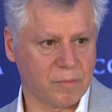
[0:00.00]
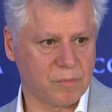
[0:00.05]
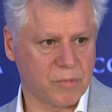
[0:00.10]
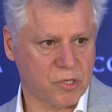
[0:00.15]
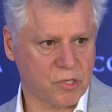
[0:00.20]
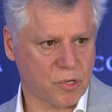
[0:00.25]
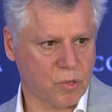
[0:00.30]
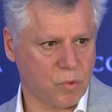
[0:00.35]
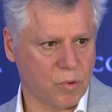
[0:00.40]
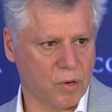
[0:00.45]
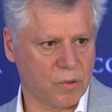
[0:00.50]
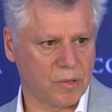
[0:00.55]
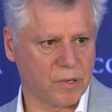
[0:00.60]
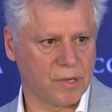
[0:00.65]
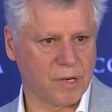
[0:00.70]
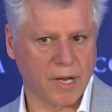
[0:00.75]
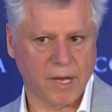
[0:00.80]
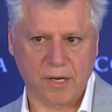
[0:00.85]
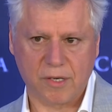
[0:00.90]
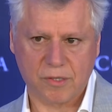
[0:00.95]

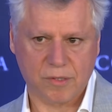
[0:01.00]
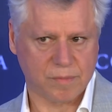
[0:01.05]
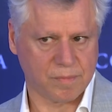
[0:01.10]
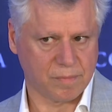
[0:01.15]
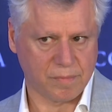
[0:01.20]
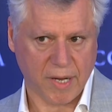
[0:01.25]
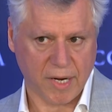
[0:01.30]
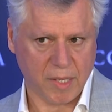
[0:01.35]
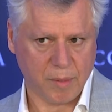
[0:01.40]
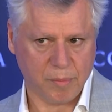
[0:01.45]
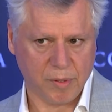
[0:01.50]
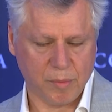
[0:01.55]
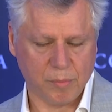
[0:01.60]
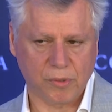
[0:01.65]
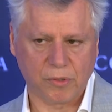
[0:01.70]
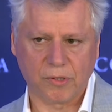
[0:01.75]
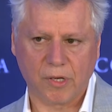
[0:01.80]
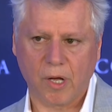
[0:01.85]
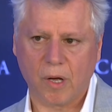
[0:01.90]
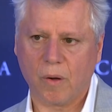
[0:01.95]
misquoted, as many
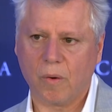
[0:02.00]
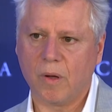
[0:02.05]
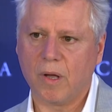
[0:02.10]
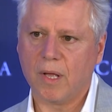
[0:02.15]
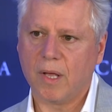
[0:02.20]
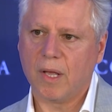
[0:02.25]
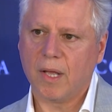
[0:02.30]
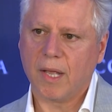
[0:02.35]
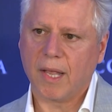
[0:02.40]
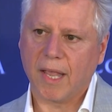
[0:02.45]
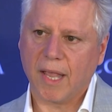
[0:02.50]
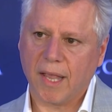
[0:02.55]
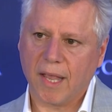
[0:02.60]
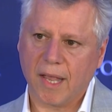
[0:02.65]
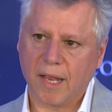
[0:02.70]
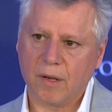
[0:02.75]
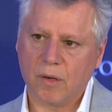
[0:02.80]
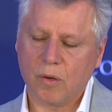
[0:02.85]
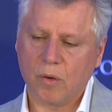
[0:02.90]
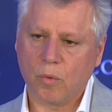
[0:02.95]
people know,
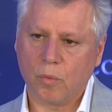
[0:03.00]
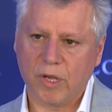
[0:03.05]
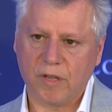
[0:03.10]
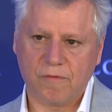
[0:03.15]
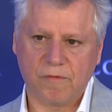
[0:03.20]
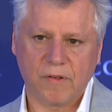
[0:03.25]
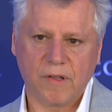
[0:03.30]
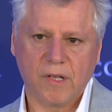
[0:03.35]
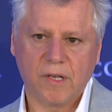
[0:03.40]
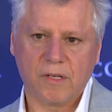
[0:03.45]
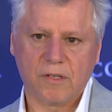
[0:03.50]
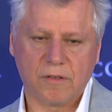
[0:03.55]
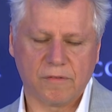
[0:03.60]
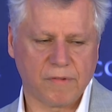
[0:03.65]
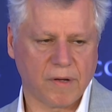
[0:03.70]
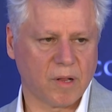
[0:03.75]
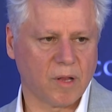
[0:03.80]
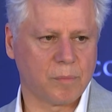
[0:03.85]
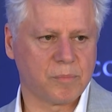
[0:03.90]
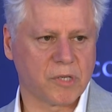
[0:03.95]
and we've
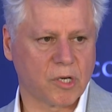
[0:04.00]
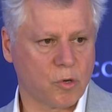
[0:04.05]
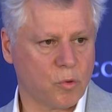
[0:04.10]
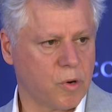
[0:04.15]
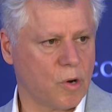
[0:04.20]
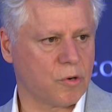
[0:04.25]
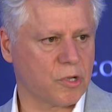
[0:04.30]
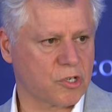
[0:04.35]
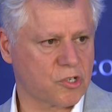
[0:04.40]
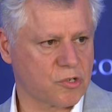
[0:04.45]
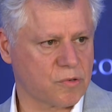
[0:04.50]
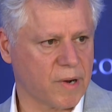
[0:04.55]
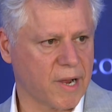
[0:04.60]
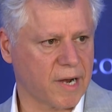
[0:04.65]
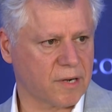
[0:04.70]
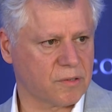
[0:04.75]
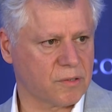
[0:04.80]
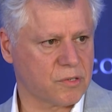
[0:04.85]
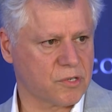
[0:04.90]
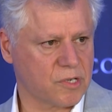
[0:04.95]
developed a quote
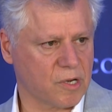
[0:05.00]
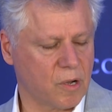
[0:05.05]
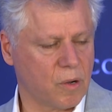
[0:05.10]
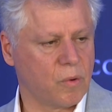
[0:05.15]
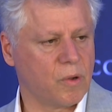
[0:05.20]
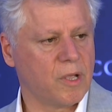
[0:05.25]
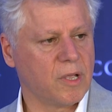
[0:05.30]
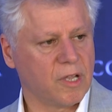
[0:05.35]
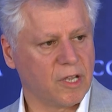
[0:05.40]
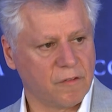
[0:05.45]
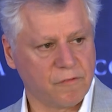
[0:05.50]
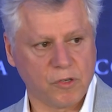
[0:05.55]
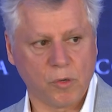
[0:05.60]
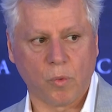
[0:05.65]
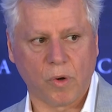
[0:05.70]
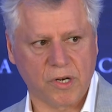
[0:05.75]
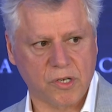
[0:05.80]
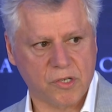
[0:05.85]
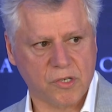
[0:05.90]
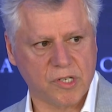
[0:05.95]
extractor, so if you
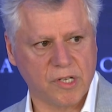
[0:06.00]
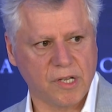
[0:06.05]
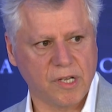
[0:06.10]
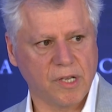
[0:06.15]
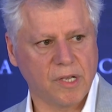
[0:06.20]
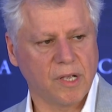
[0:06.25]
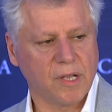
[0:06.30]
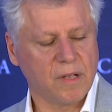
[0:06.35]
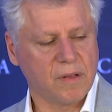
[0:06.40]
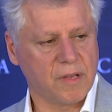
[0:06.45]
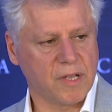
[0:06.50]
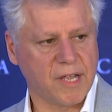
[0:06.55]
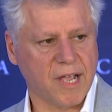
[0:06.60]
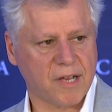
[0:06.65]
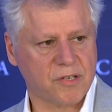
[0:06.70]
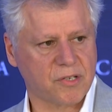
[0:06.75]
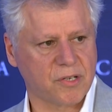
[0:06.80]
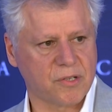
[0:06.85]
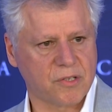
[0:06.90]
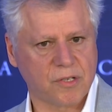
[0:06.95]
want to see the
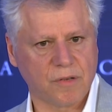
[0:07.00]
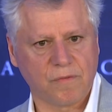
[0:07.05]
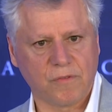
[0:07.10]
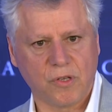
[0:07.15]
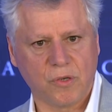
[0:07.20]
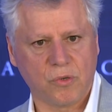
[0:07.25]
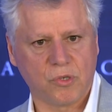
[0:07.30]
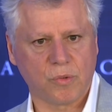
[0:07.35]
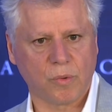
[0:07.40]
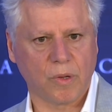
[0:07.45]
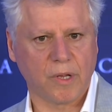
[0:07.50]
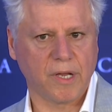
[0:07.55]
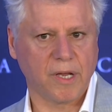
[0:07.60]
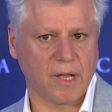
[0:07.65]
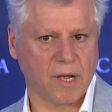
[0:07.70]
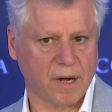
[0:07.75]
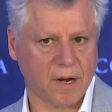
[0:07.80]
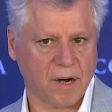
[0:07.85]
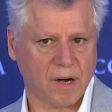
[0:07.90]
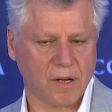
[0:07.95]
essence of
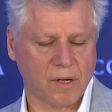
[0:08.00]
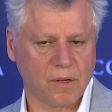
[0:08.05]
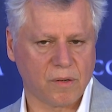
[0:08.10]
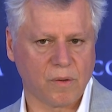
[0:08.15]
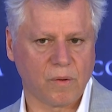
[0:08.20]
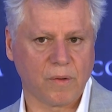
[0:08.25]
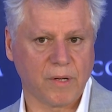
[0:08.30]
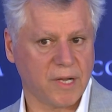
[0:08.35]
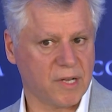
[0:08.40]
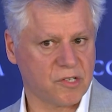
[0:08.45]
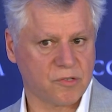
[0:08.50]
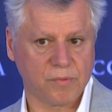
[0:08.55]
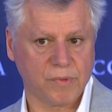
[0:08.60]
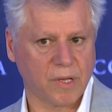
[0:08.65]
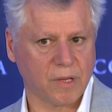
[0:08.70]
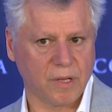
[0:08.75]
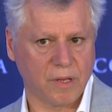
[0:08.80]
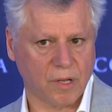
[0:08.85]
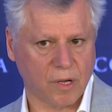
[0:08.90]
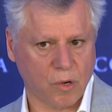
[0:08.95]
usually an article, it's
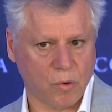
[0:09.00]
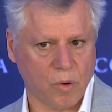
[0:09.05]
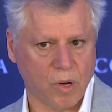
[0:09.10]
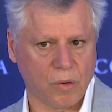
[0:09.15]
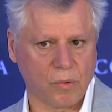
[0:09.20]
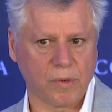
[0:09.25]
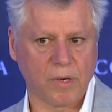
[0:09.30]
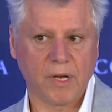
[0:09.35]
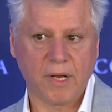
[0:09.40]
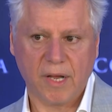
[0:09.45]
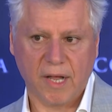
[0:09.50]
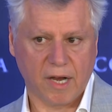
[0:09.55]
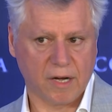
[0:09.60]
really the quote.